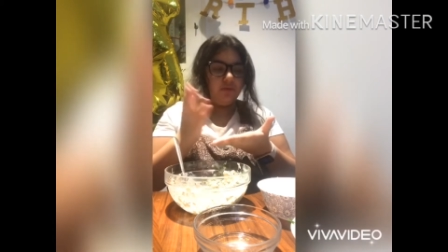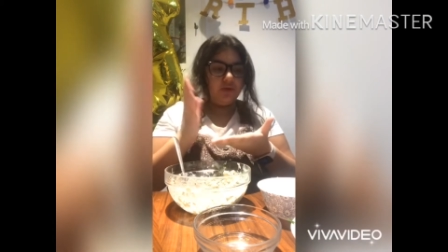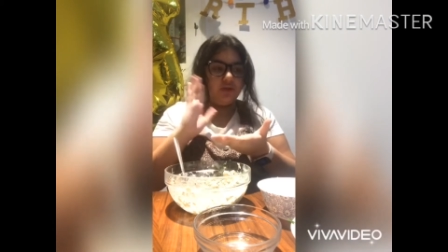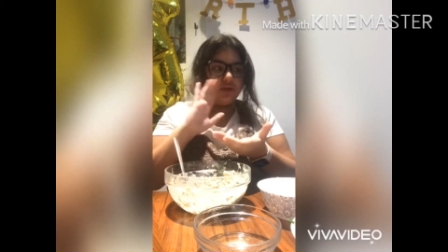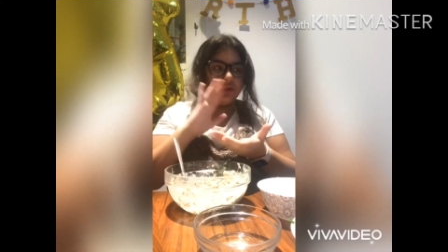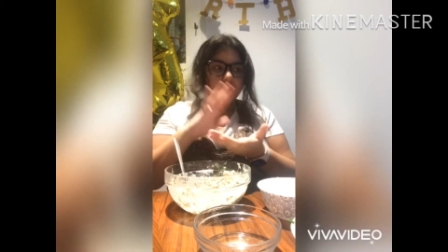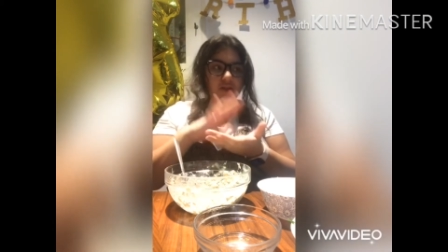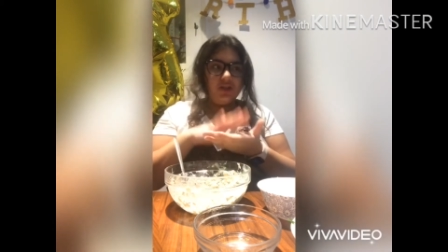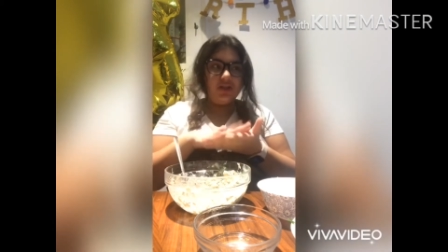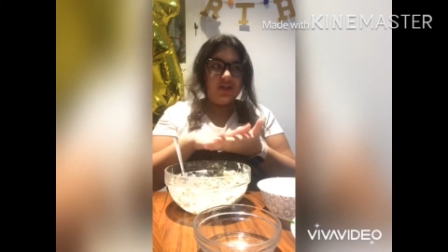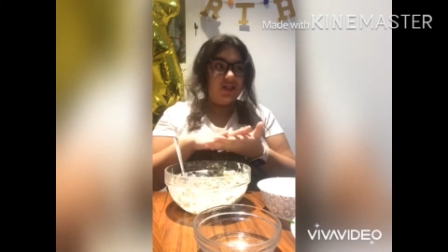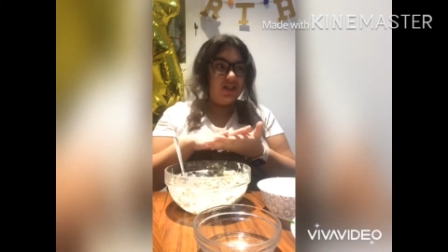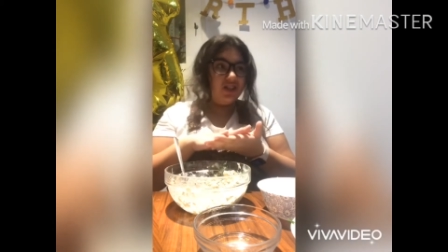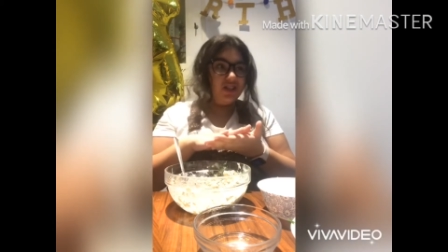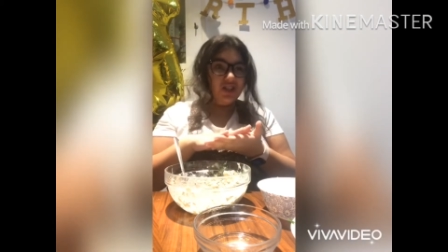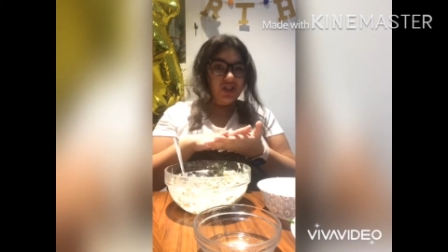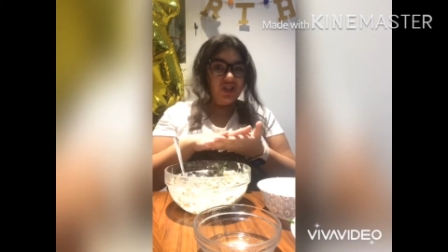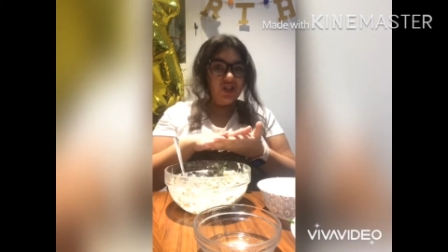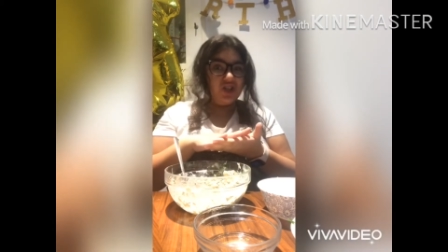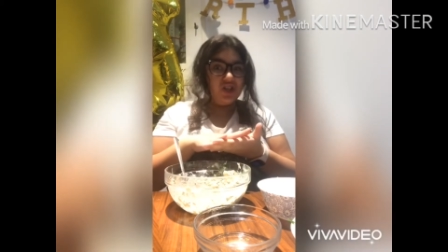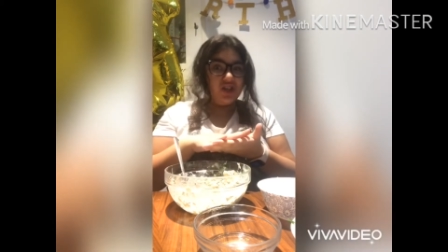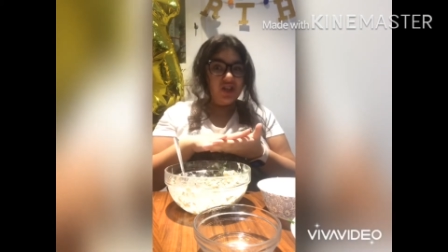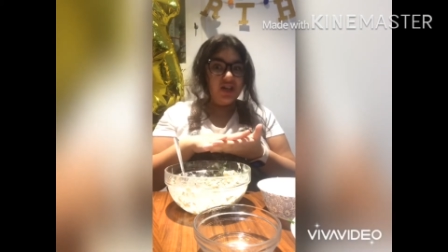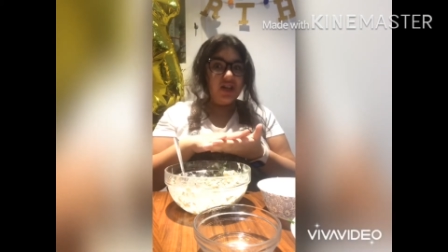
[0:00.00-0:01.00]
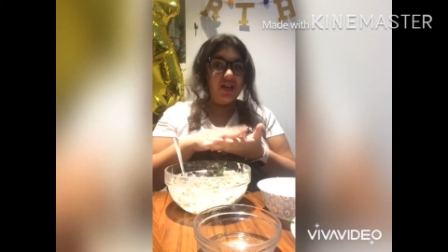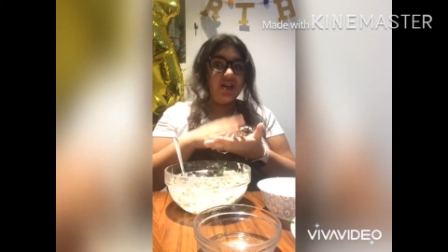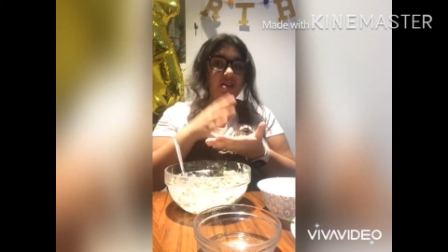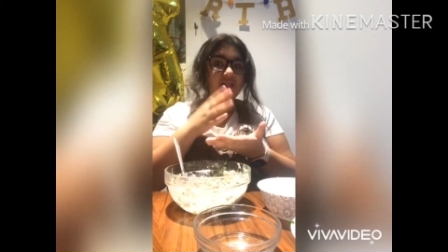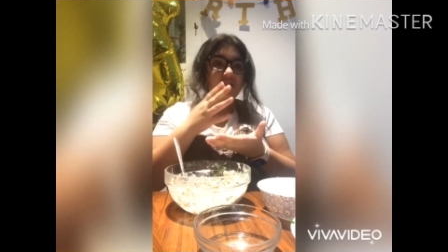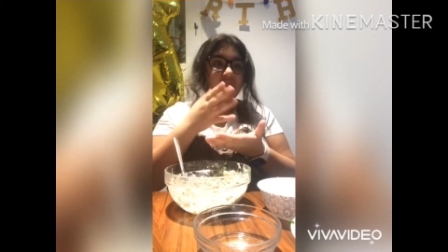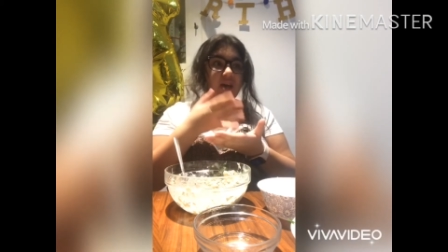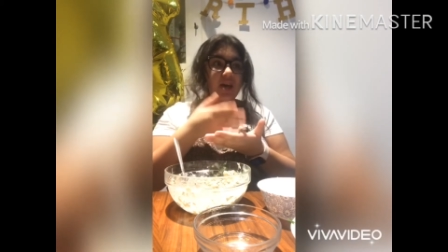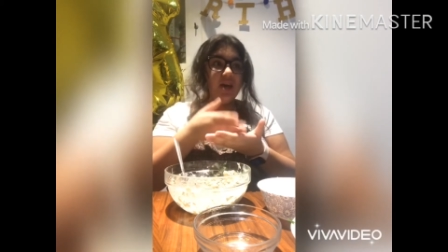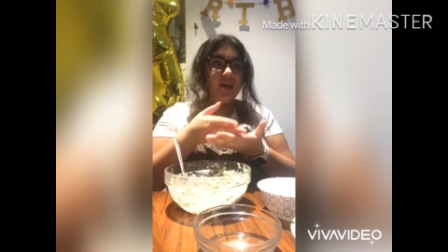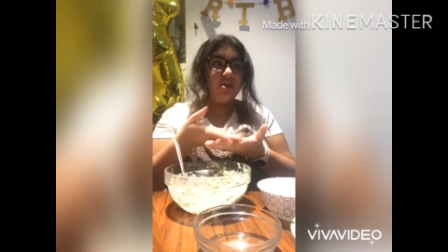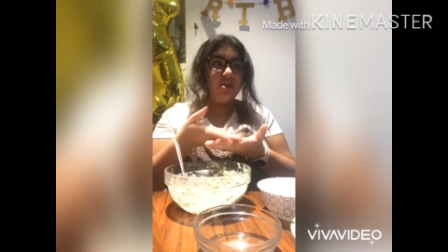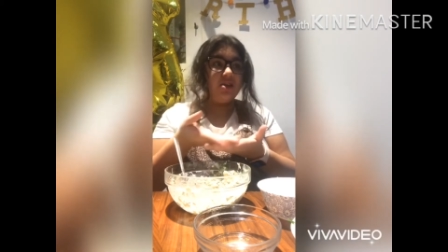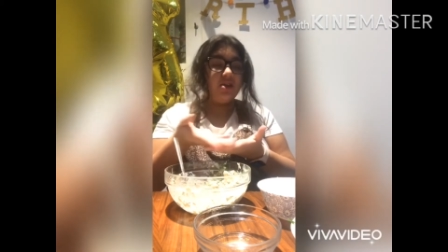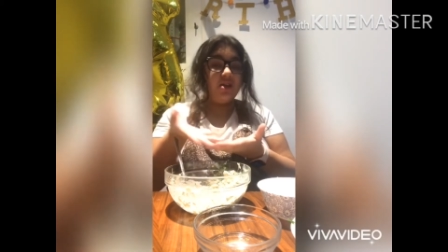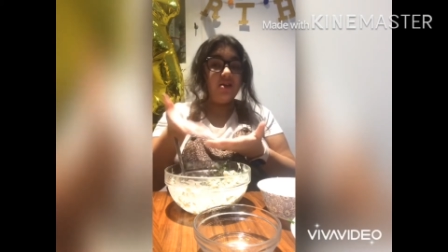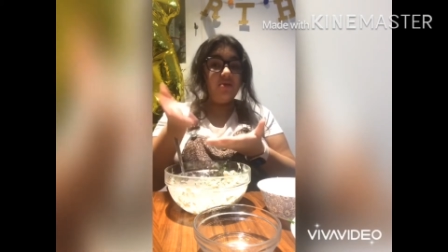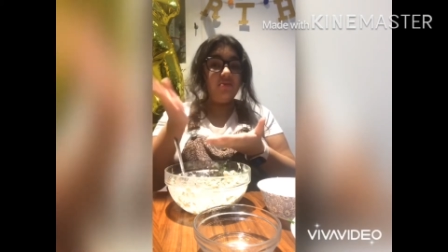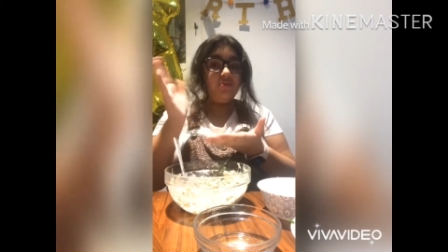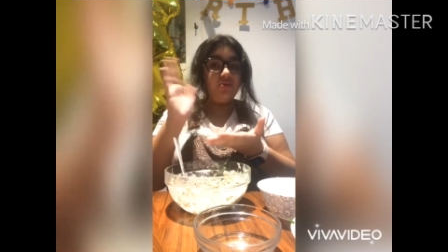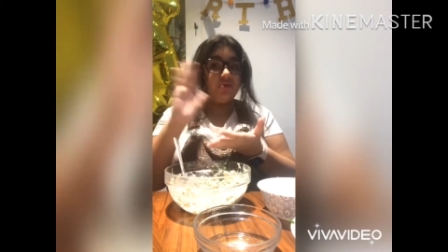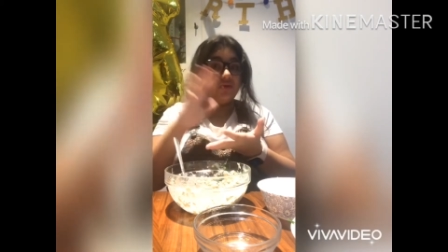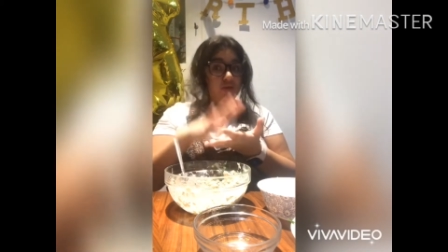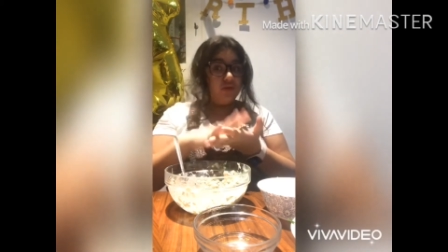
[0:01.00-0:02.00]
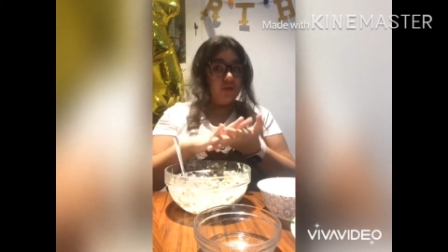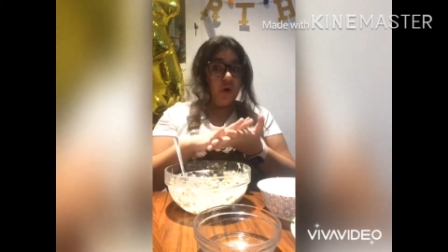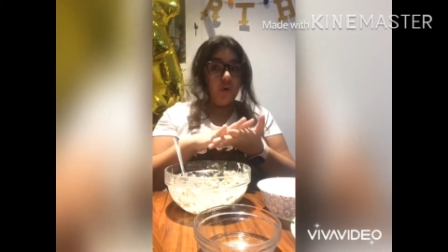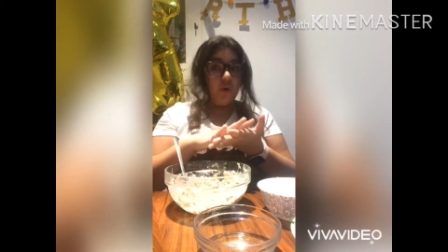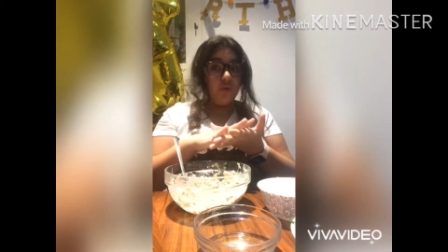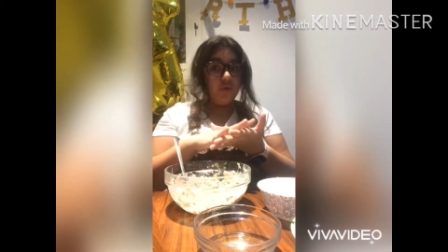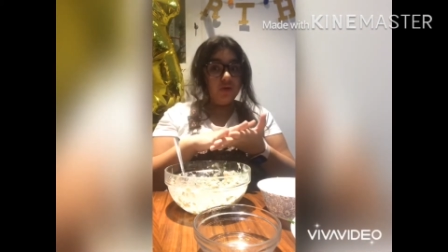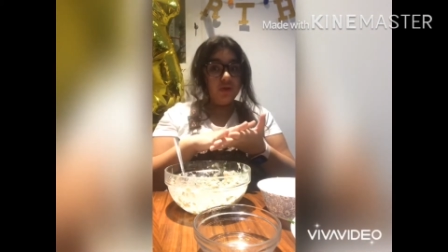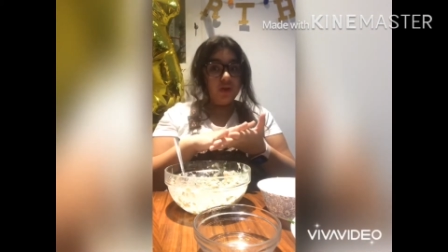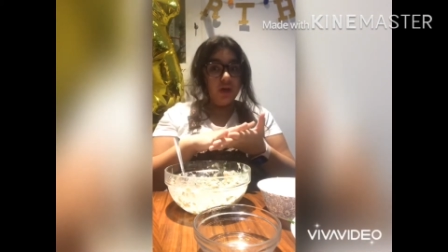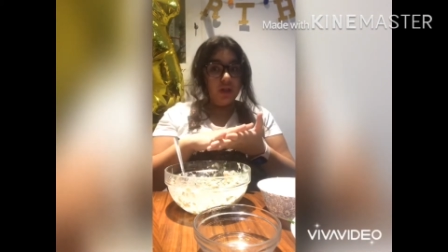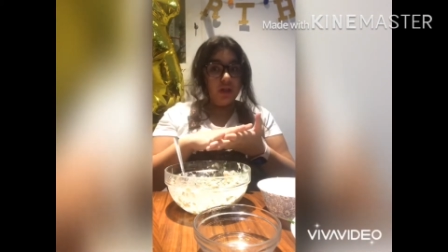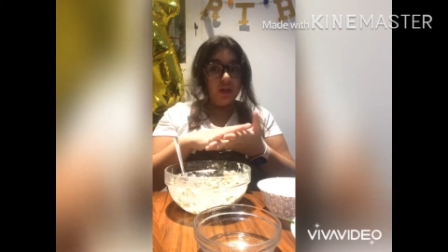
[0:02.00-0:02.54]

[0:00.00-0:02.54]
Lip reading: Put in the cheese and then put toast